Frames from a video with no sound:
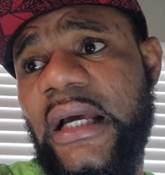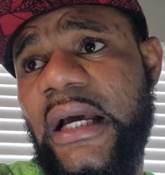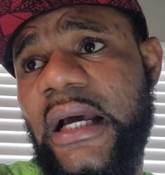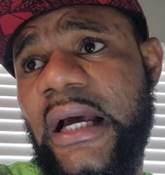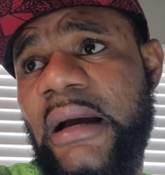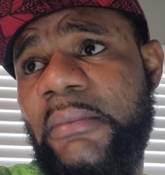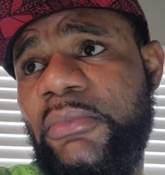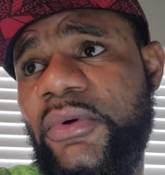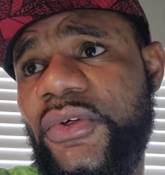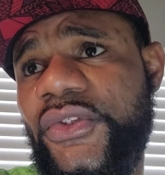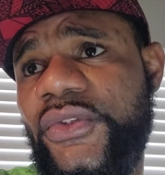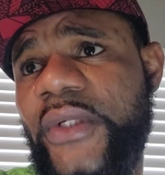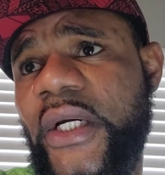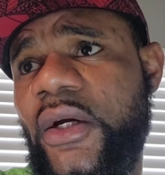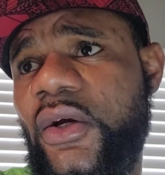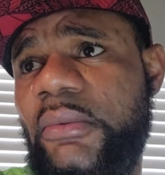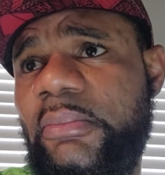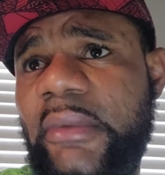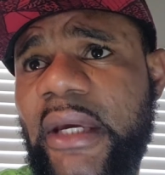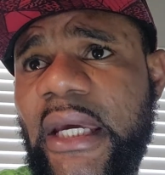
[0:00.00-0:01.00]
I must
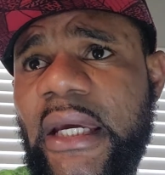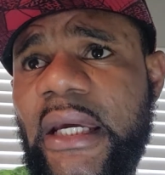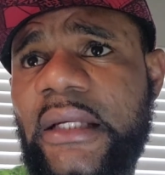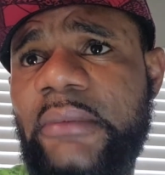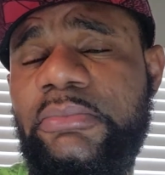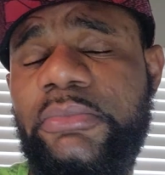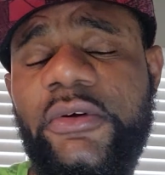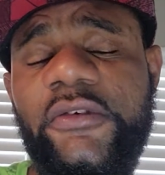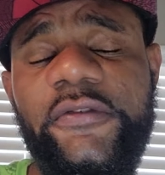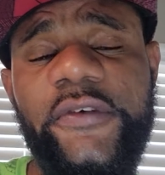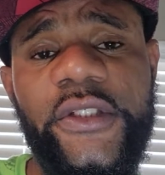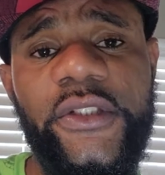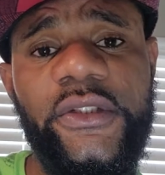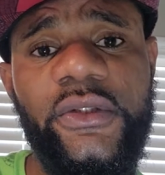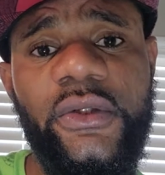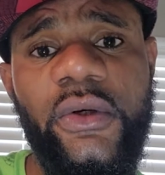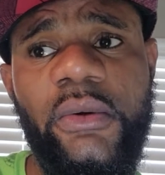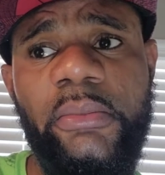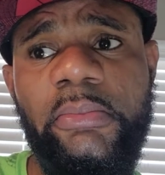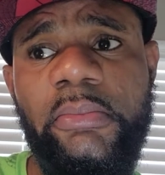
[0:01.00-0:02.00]
recommend
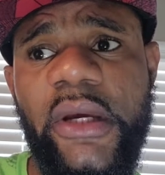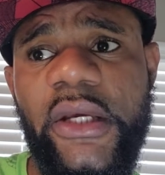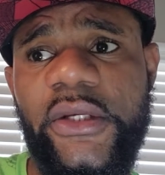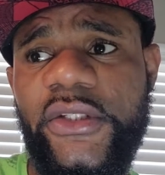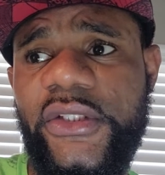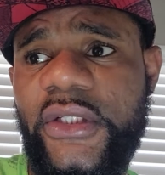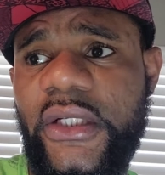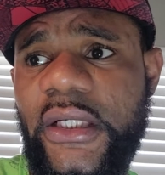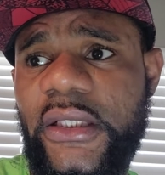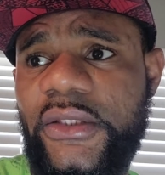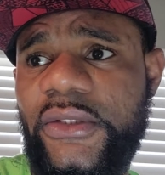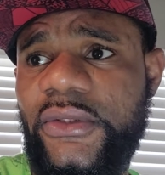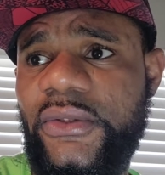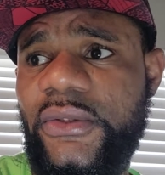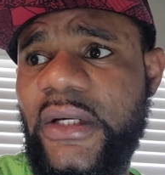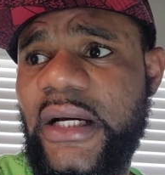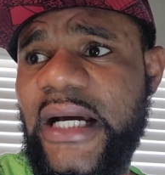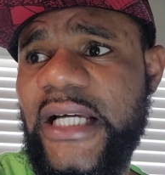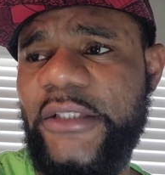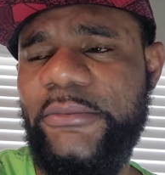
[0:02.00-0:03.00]
Professor Mercer to you
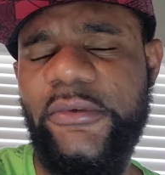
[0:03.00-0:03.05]
guys.